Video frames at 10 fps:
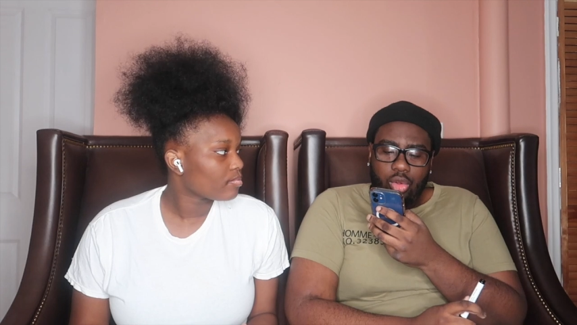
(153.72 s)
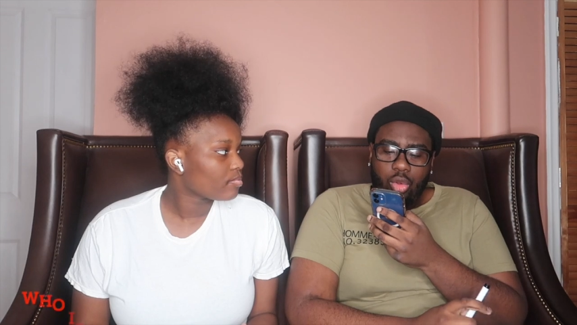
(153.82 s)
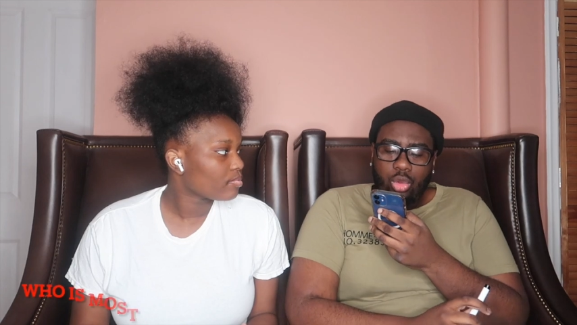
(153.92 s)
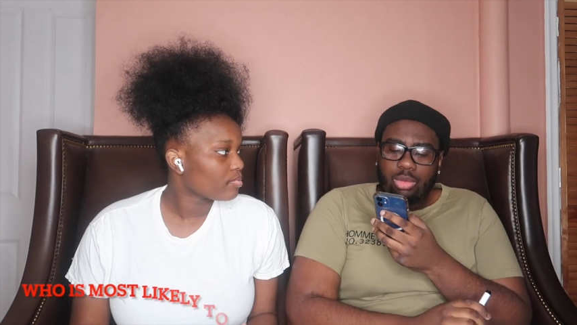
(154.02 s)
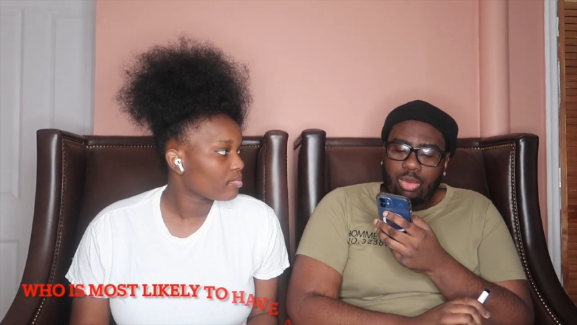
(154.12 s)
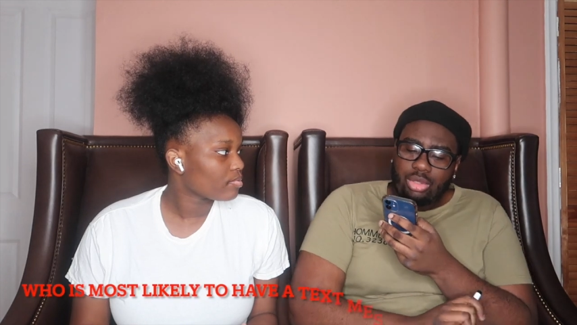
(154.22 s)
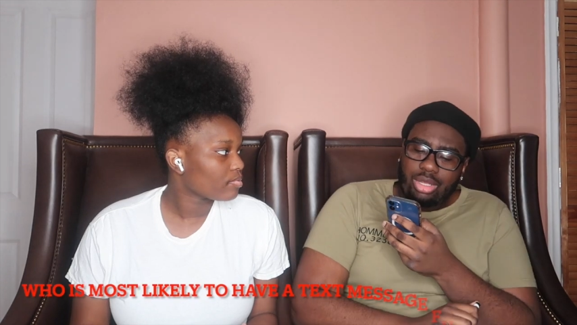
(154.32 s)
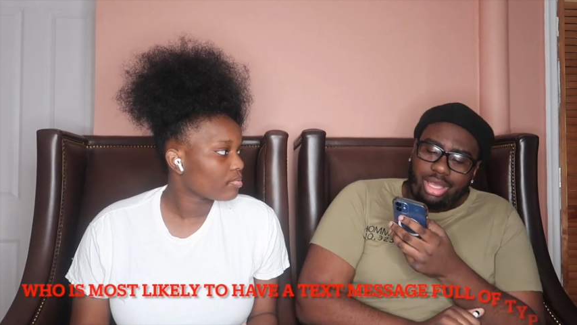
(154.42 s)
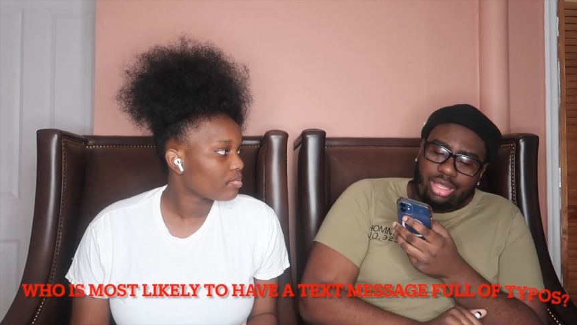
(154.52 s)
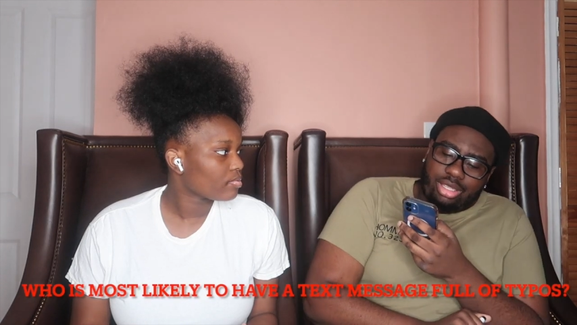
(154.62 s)
Speaker 1: Who's most
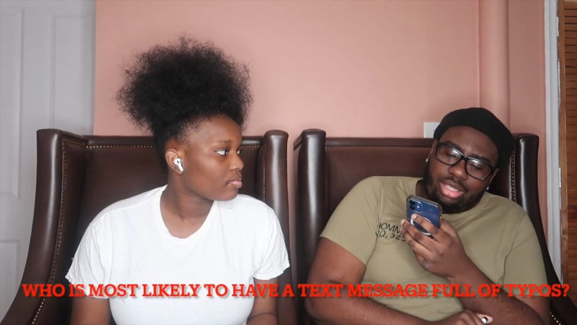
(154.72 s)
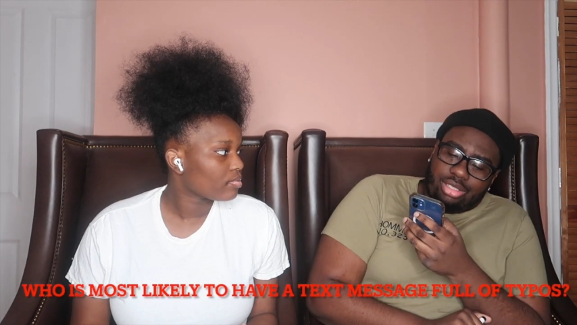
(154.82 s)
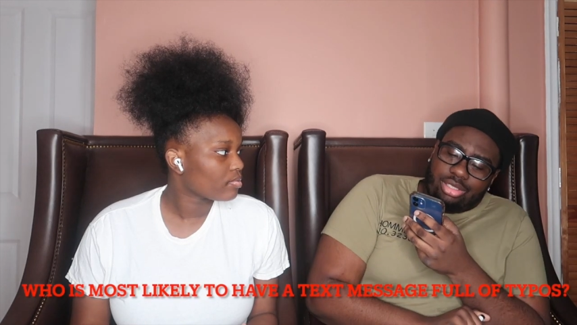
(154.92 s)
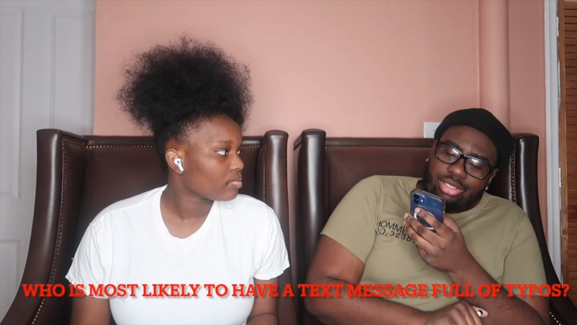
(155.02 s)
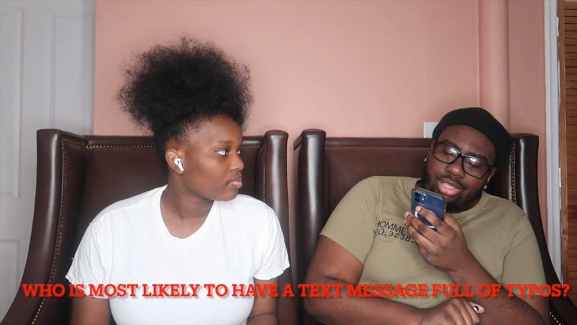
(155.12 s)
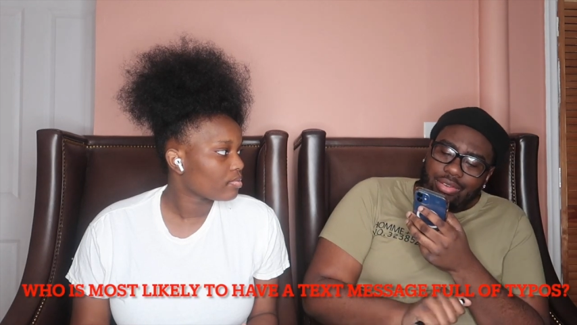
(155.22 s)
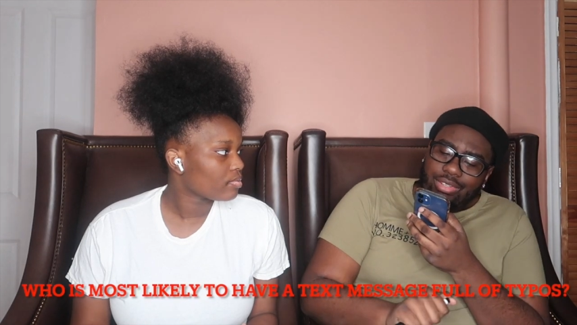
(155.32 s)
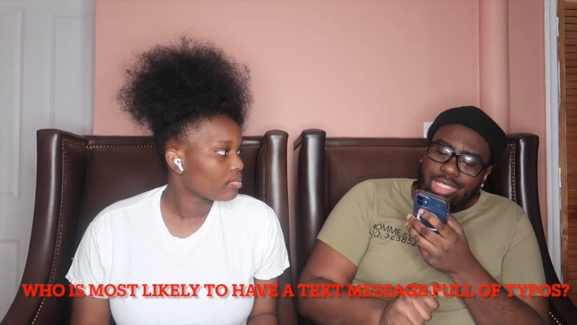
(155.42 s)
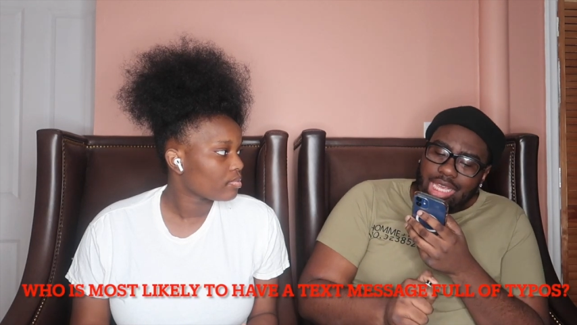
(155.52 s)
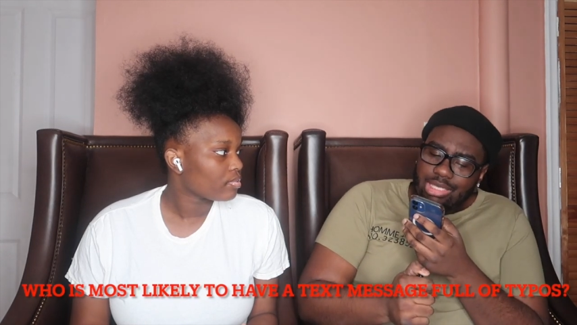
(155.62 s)
likely to have
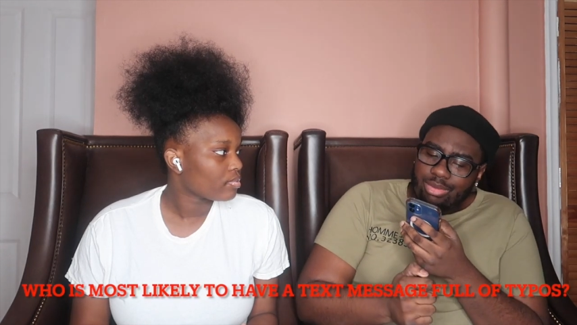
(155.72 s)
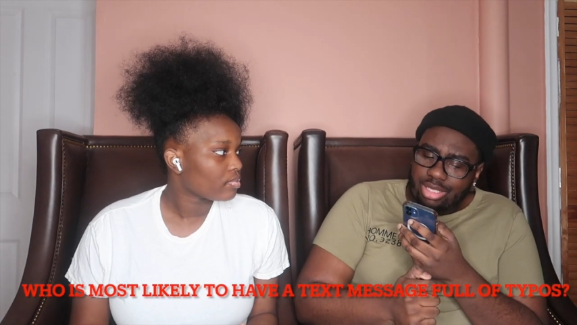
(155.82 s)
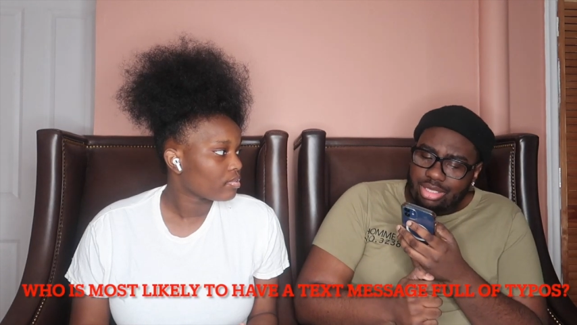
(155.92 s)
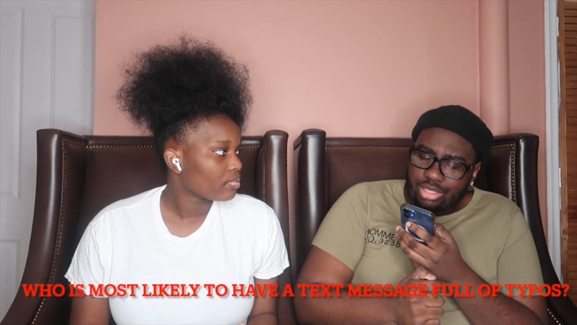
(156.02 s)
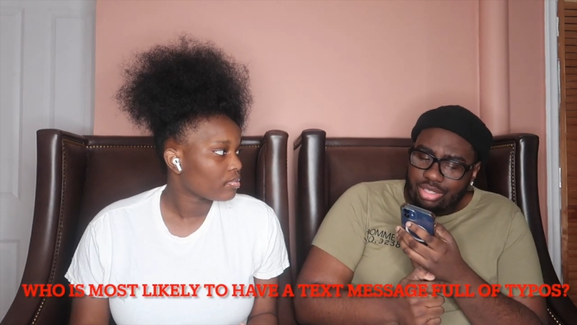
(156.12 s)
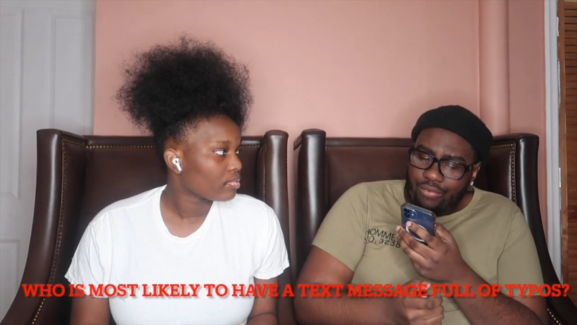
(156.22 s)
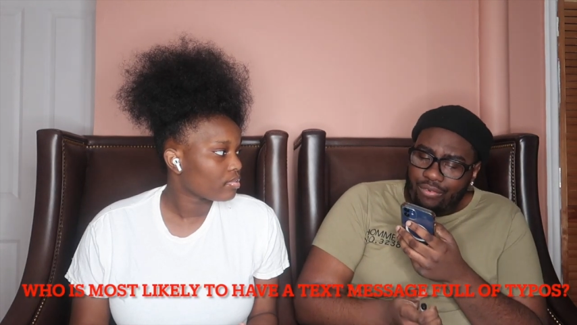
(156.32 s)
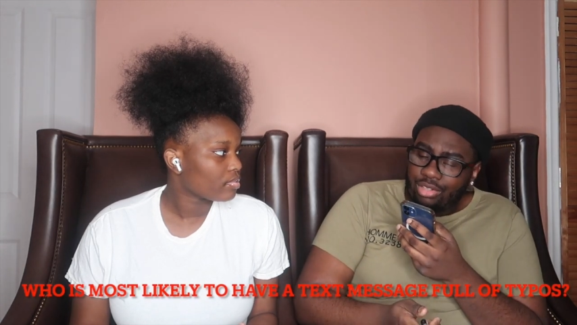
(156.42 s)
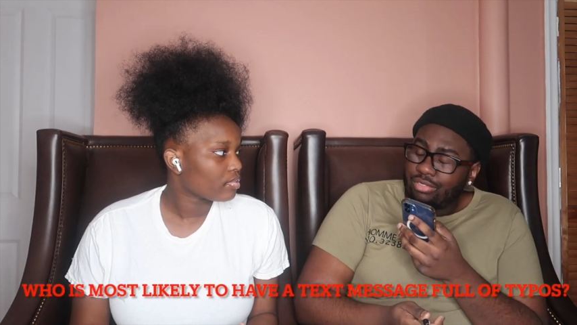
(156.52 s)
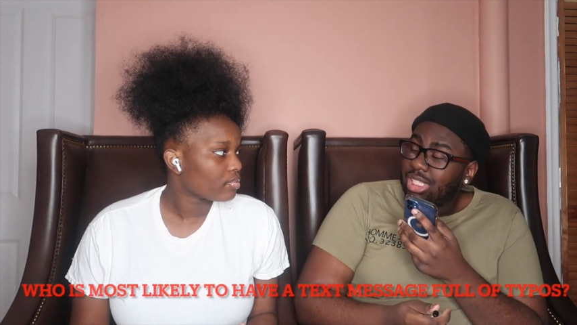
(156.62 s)
a text message
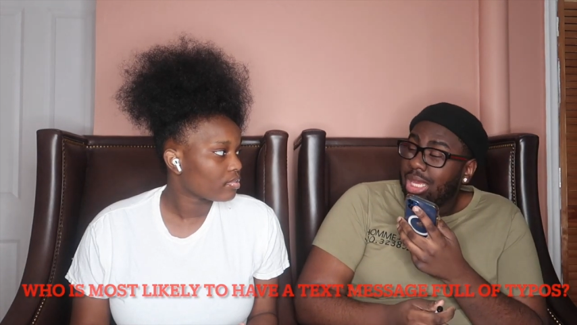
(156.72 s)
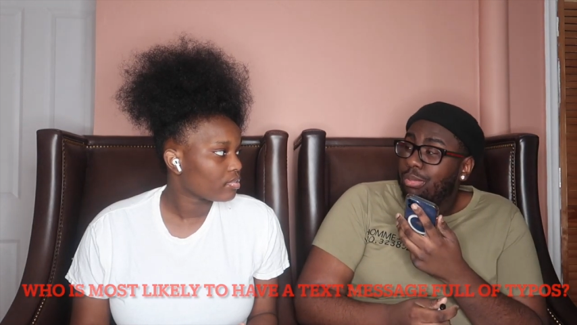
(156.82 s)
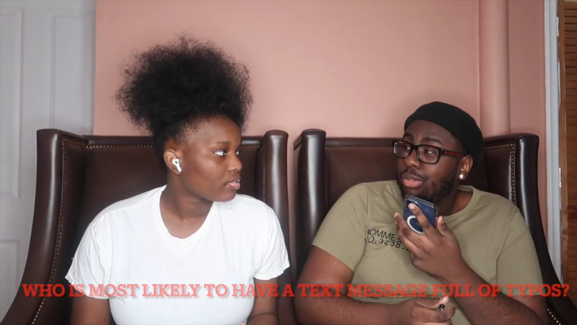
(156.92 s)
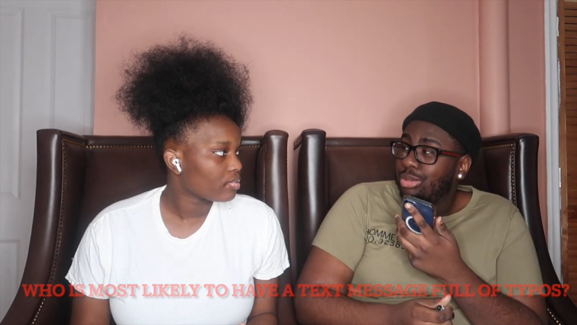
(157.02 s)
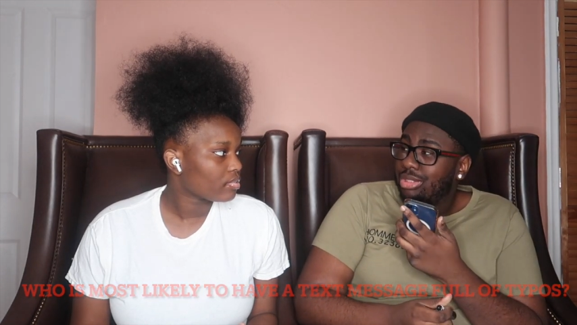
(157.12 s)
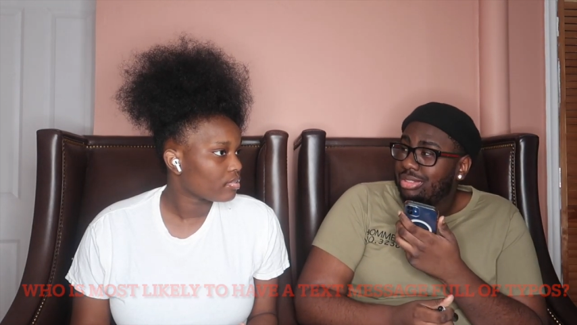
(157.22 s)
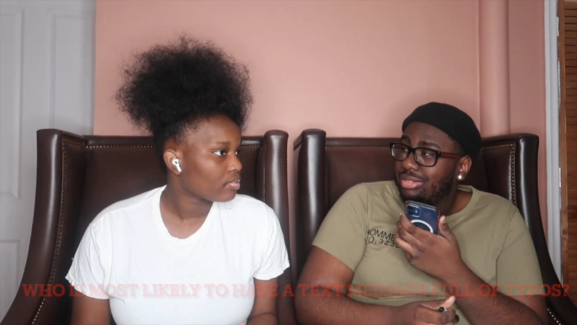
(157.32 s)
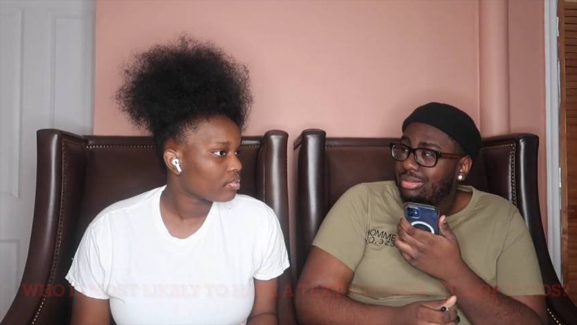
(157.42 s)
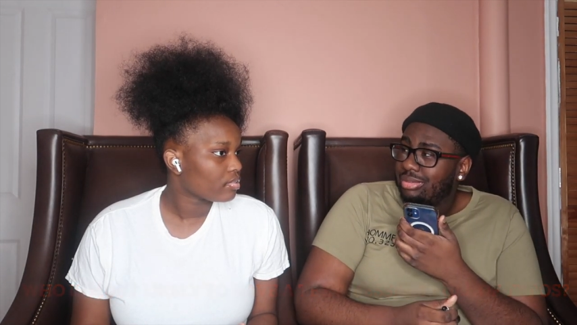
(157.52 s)
full of typos?